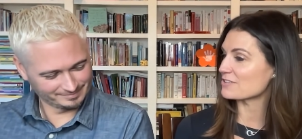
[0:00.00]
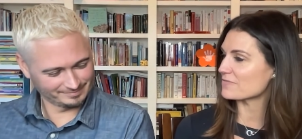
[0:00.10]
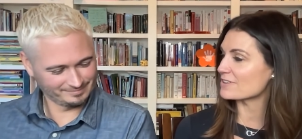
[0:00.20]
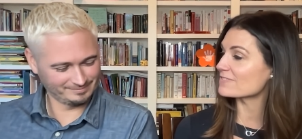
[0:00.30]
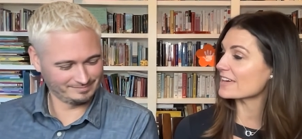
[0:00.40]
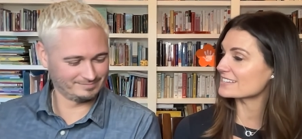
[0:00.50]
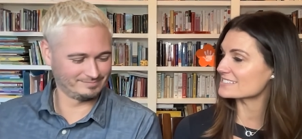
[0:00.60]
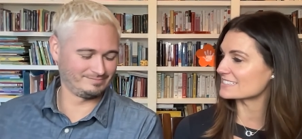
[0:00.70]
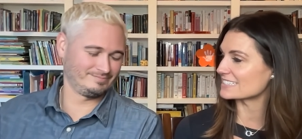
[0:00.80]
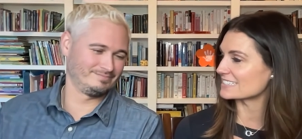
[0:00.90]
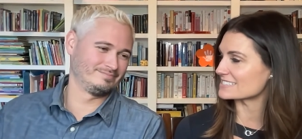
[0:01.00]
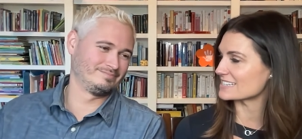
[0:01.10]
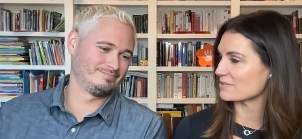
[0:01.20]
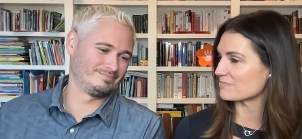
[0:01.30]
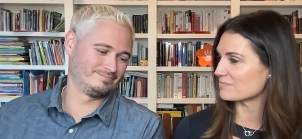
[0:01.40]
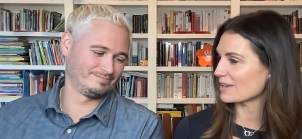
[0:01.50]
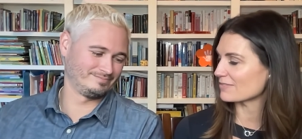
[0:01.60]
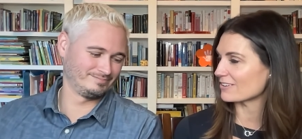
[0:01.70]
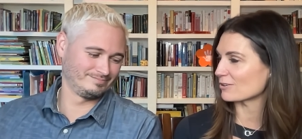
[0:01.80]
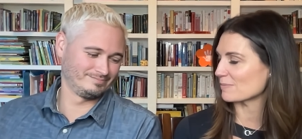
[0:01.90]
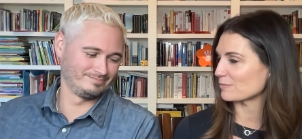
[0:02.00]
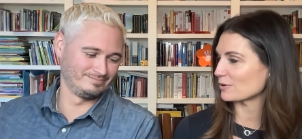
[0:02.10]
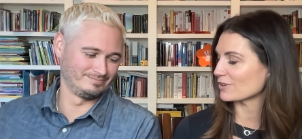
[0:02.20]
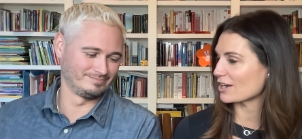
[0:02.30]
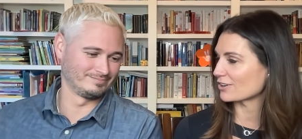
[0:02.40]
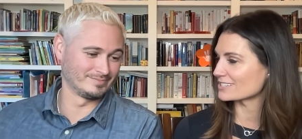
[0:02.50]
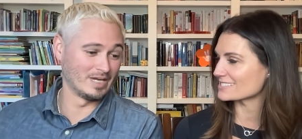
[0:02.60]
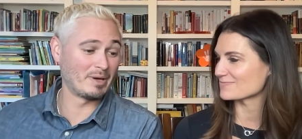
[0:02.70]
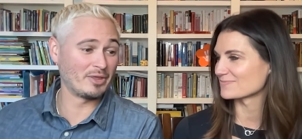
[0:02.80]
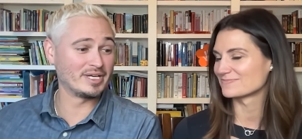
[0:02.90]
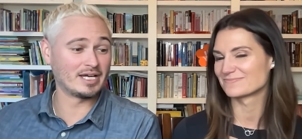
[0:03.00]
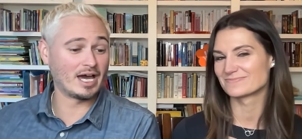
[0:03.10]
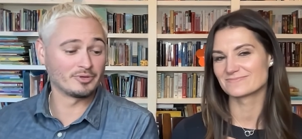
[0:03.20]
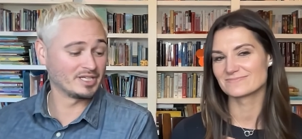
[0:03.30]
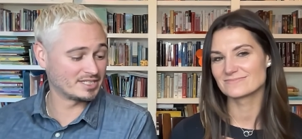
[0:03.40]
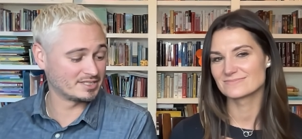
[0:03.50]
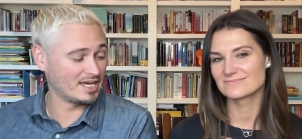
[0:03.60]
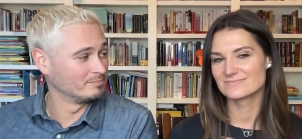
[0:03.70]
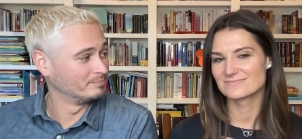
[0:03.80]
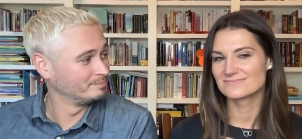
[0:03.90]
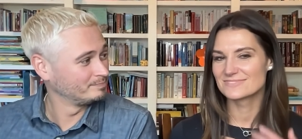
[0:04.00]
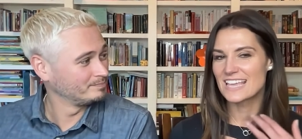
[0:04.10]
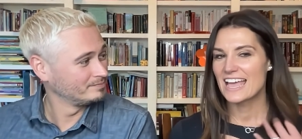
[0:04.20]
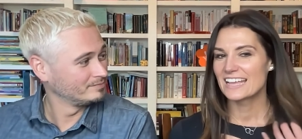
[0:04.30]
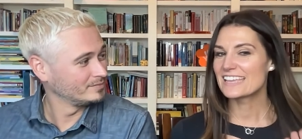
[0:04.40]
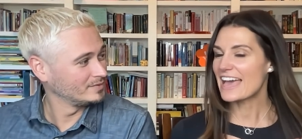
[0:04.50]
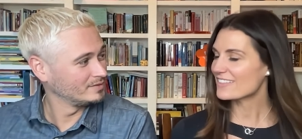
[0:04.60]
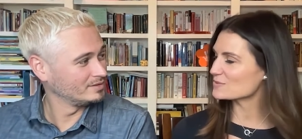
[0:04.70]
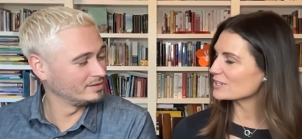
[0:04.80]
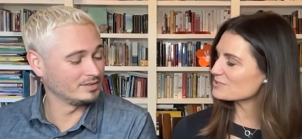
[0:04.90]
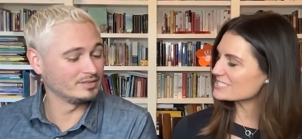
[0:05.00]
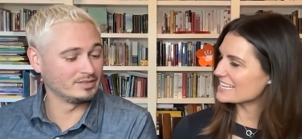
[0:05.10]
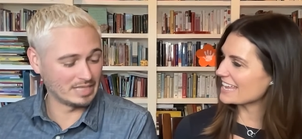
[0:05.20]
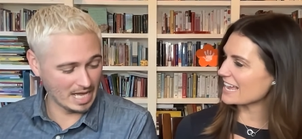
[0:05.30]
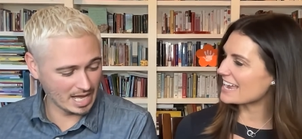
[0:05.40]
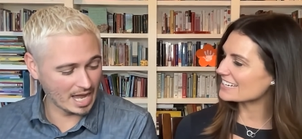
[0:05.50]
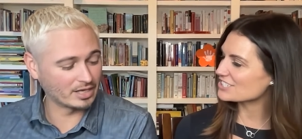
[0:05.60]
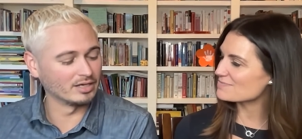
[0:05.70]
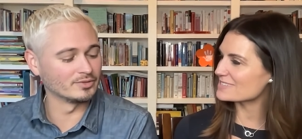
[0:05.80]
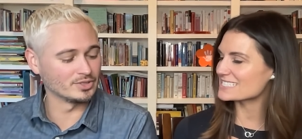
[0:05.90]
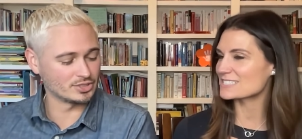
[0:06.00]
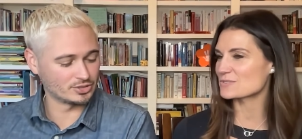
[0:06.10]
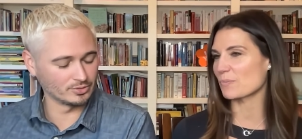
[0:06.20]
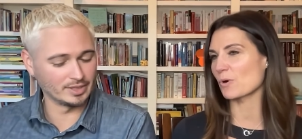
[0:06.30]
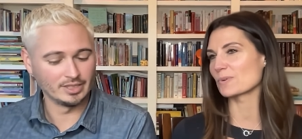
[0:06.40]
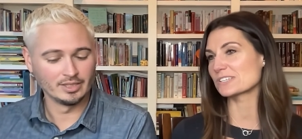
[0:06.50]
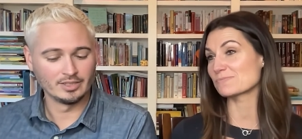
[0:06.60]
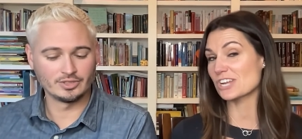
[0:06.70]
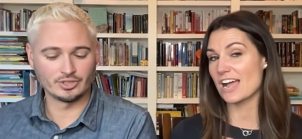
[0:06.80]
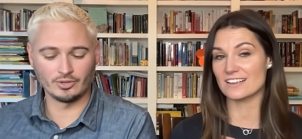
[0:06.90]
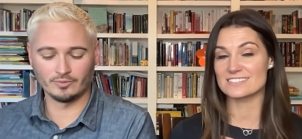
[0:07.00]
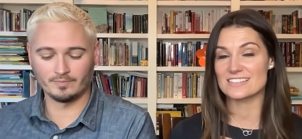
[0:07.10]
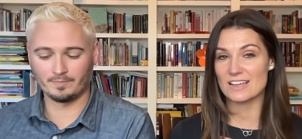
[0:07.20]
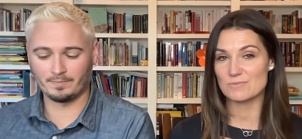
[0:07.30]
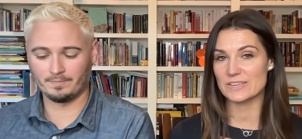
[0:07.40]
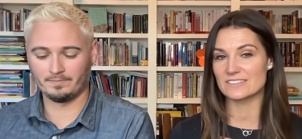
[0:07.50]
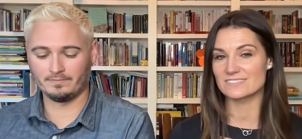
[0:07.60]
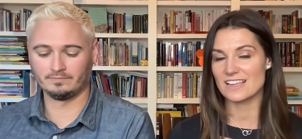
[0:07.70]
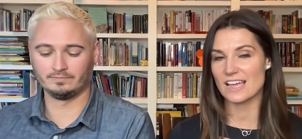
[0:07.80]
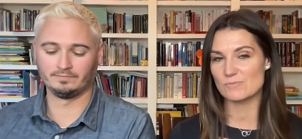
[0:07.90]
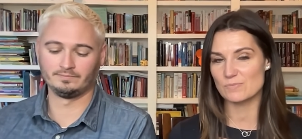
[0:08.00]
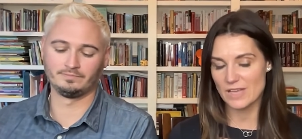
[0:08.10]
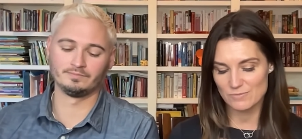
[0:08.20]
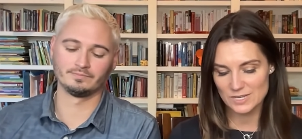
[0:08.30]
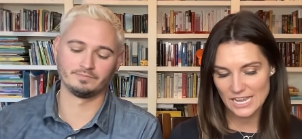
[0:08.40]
Speaker 1: if if that is indeed his name, my favorite member of Congress?
Speaker 2: By the way, I don't think it's his name.
Speaker 1: Yeah, that's what you were saying. Yeah, I, actually I covered missed the story, report, which I'm shocked because so, I've been I've I've been